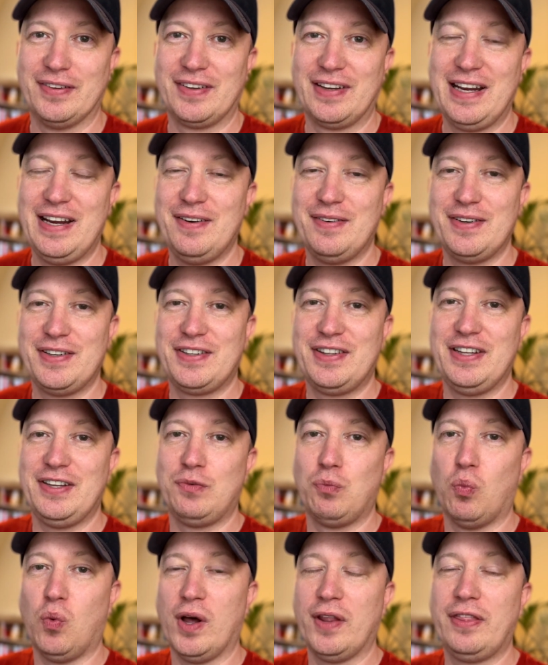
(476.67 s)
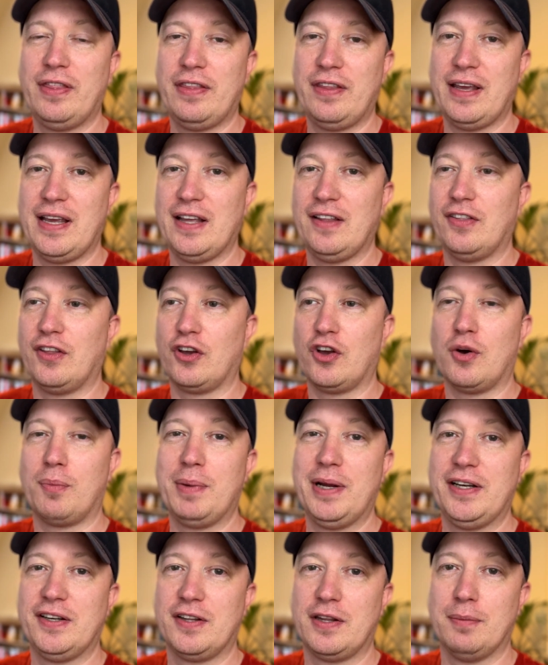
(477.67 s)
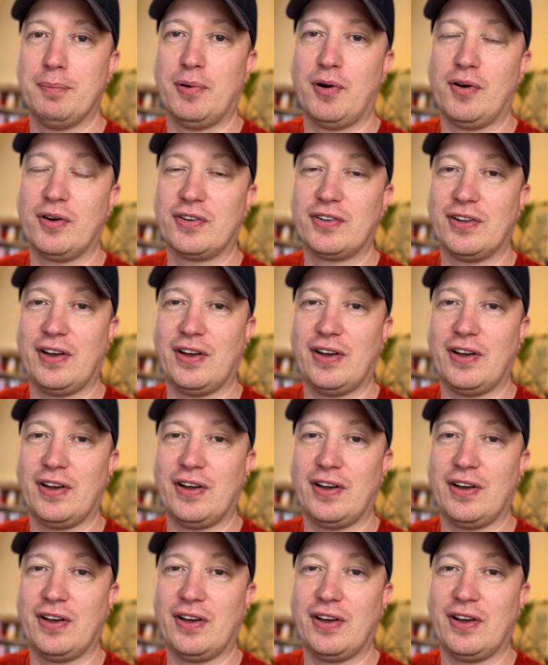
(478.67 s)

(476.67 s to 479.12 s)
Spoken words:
Here is this one thing that got me into the box.